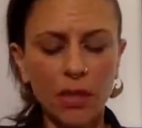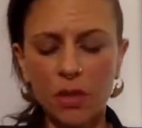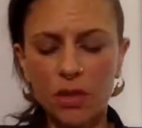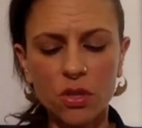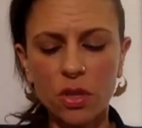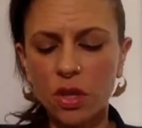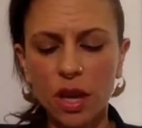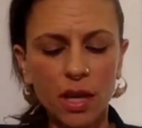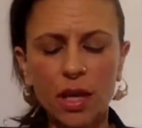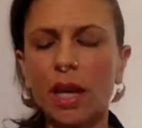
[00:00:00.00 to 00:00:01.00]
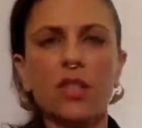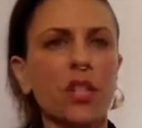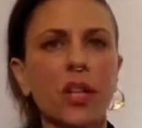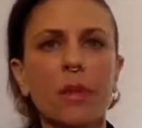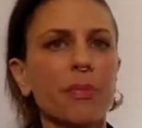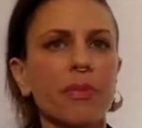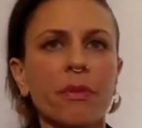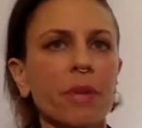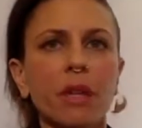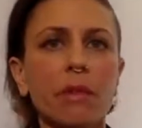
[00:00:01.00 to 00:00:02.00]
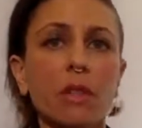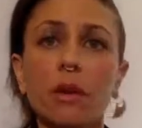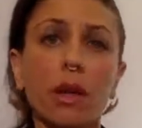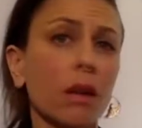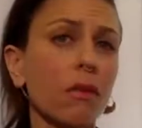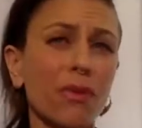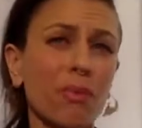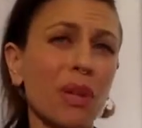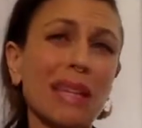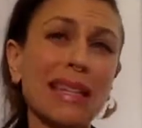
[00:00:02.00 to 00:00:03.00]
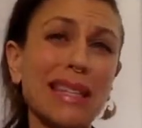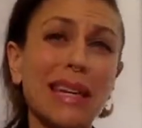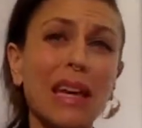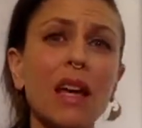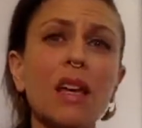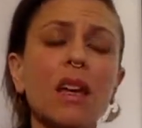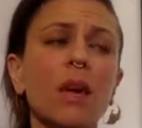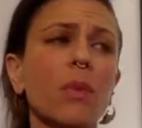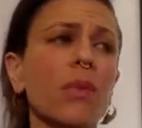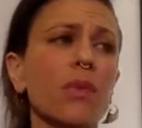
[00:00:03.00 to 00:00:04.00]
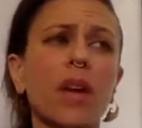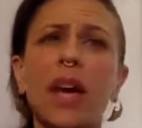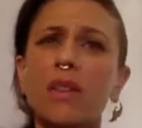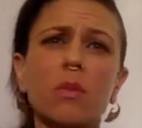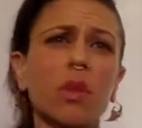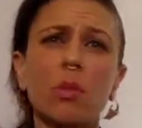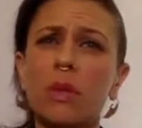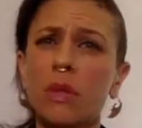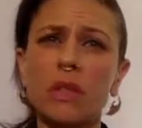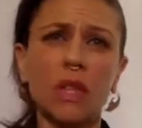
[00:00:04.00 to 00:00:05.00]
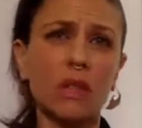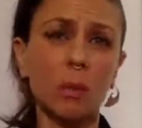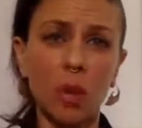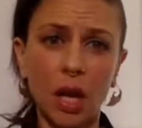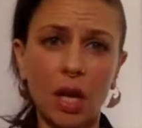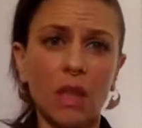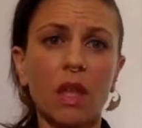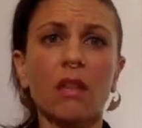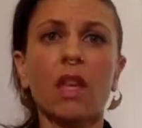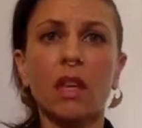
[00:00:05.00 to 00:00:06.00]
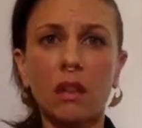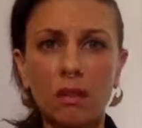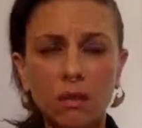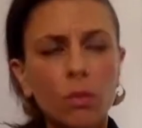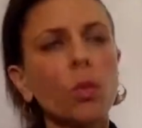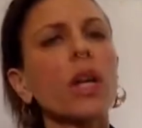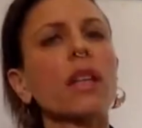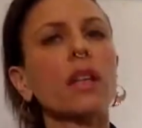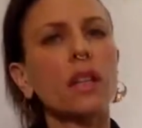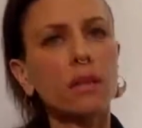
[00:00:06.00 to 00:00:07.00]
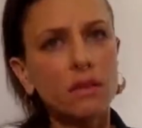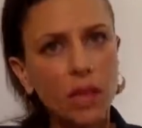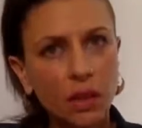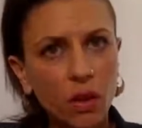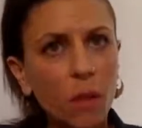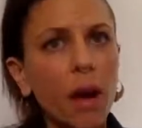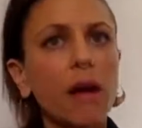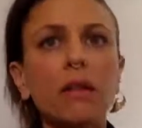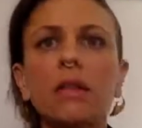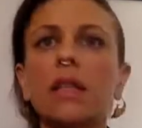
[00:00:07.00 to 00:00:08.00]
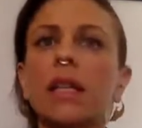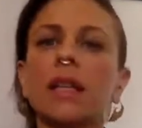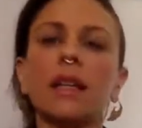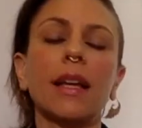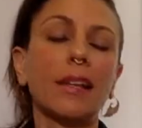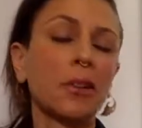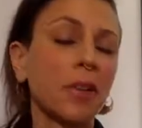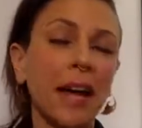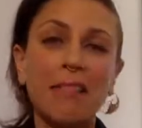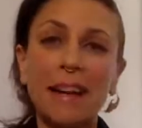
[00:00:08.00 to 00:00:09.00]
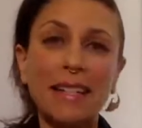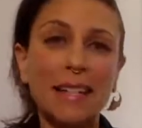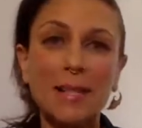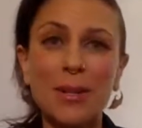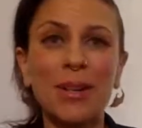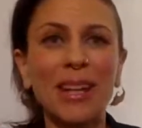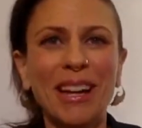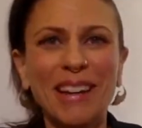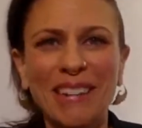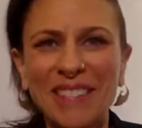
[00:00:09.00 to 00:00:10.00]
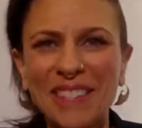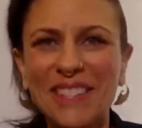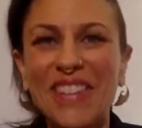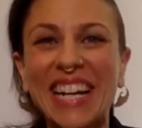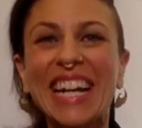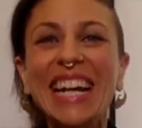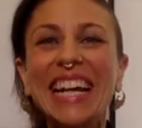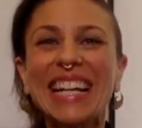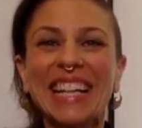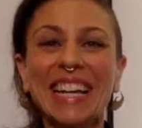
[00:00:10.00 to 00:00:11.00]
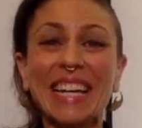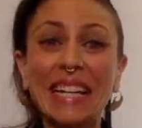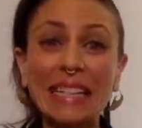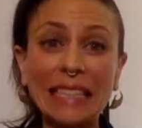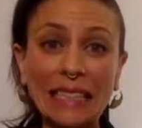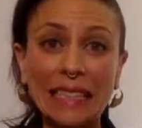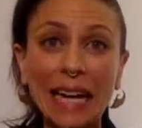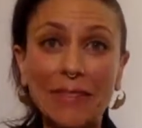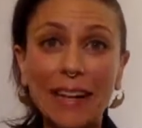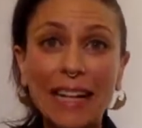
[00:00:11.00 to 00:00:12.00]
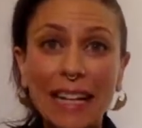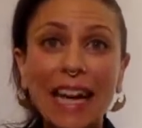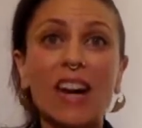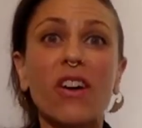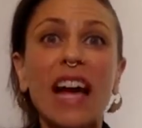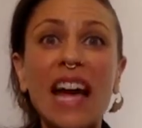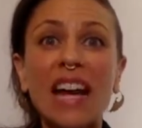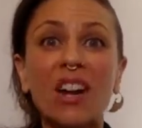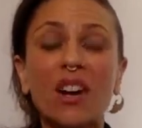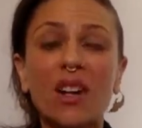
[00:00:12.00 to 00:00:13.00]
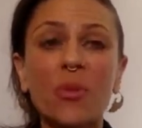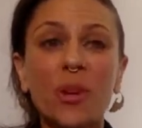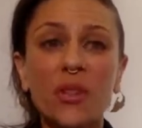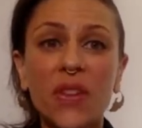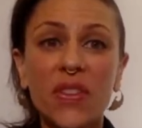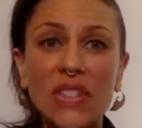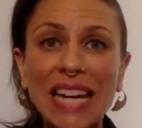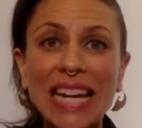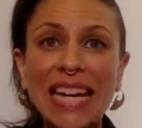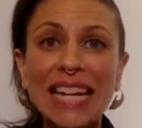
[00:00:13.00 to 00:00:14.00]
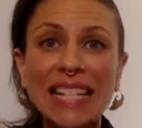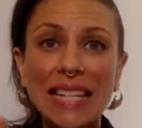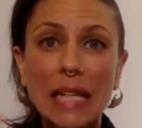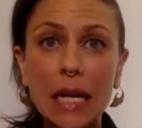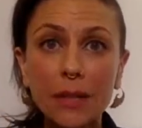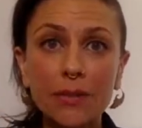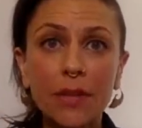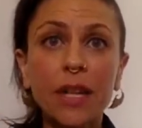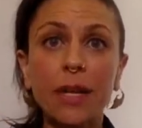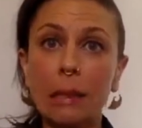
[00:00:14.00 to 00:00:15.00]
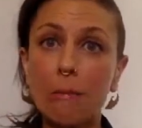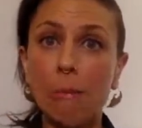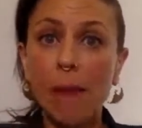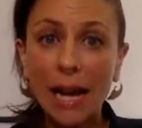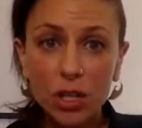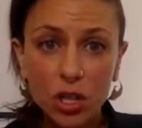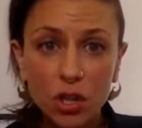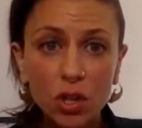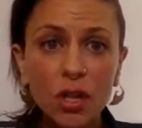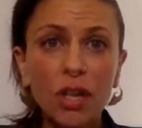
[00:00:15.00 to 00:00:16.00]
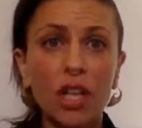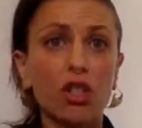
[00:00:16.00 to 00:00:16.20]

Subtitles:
There's just a lot of catching up for me to be doing for being sick, and I have some other business things at play that like we'll get there and it'll come out and you'll have access to them. But like not right now. Anchor into what's on the site. It's enough. It's magical.